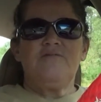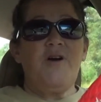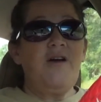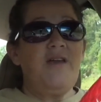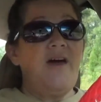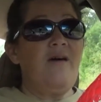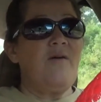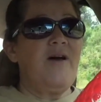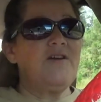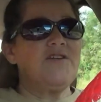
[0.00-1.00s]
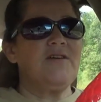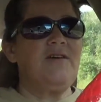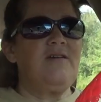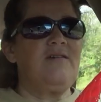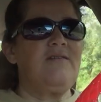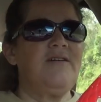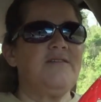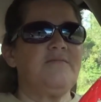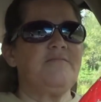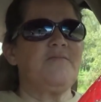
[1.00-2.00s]
right now, actually,
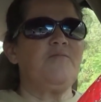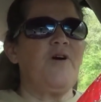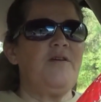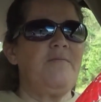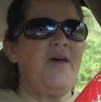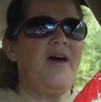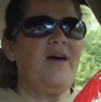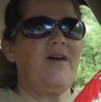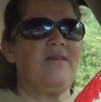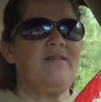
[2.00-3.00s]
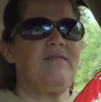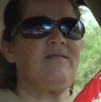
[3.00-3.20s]
and I'm running behind